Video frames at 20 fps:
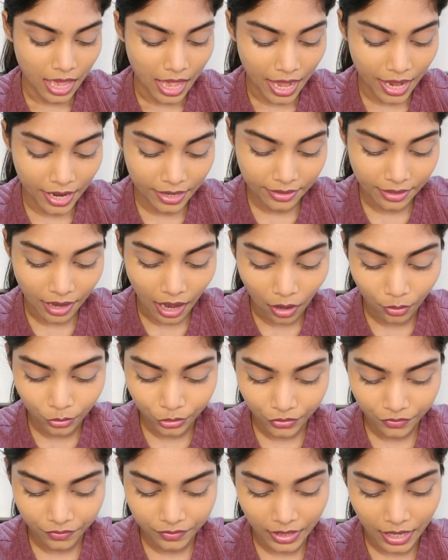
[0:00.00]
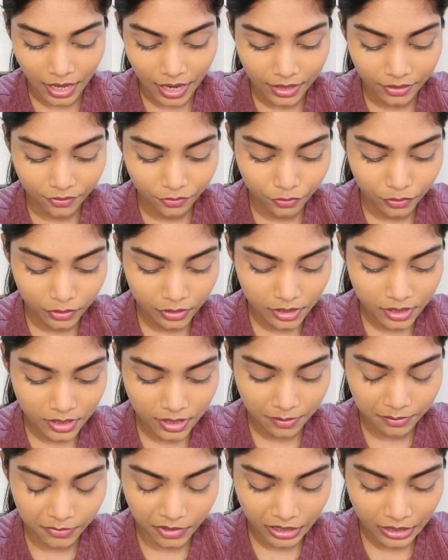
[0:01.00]
and out of that, first
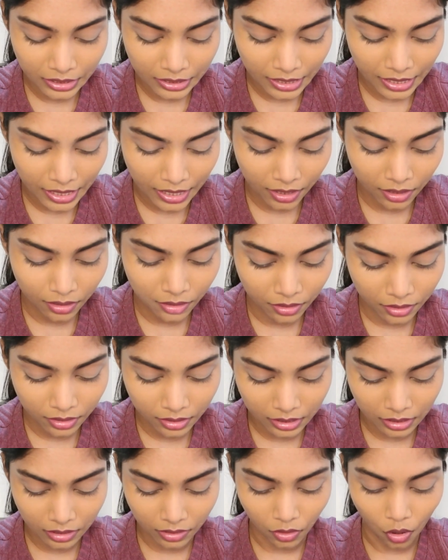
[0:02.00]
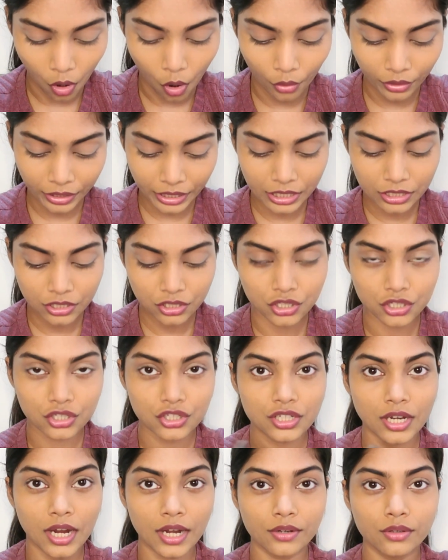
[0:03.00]
I'm going to take the orange
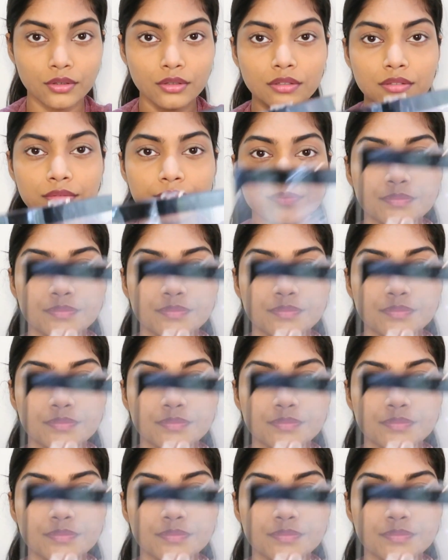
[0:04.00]
shadow,